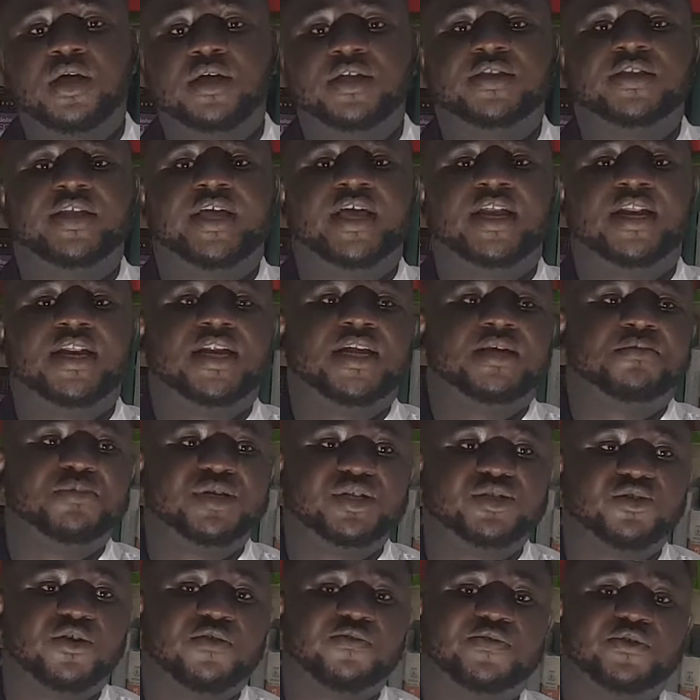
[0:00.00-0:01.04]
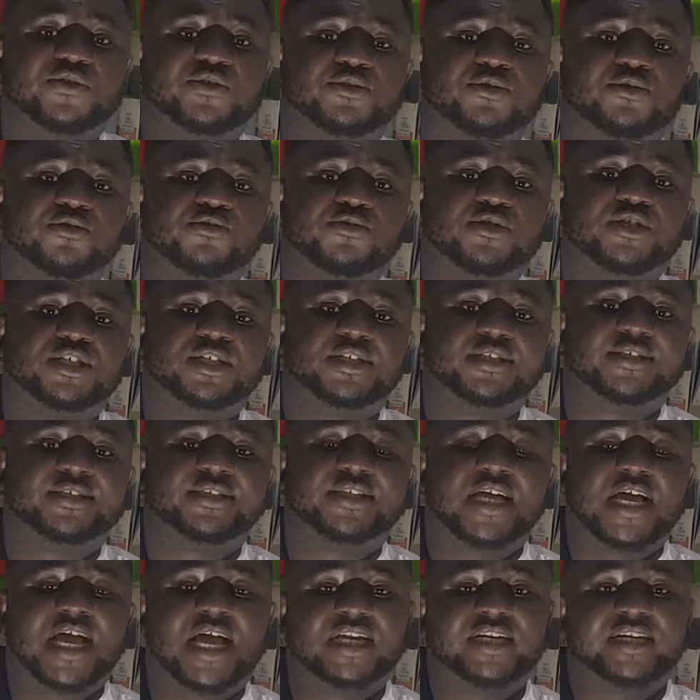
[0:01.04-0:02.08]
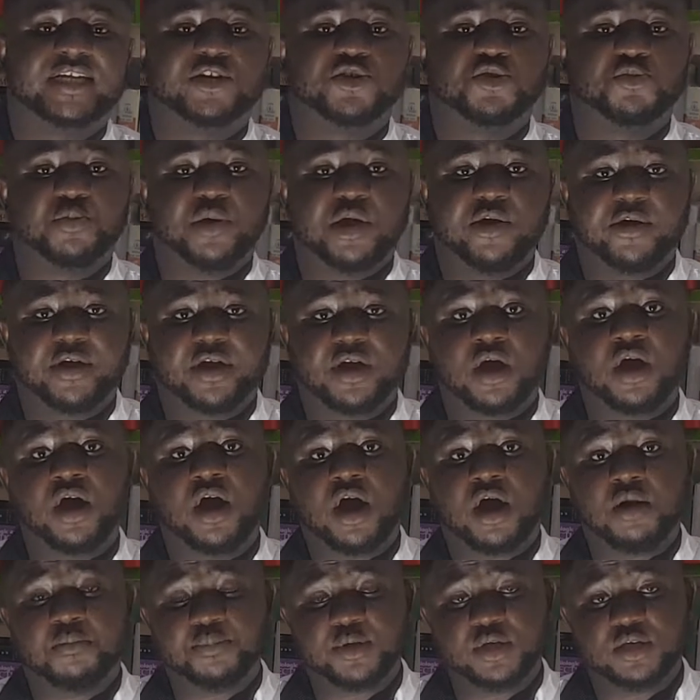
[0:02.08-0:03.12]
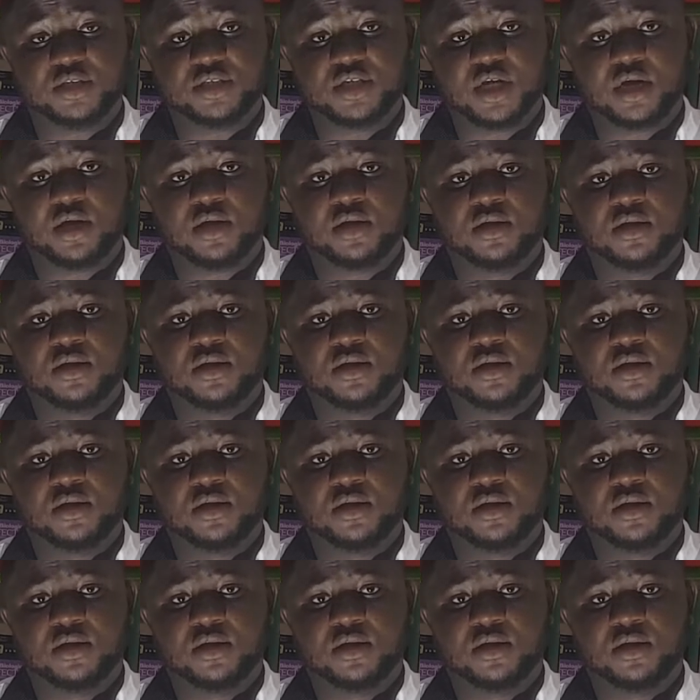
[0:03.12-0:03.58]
the limit of resolution, and the numerical aperture.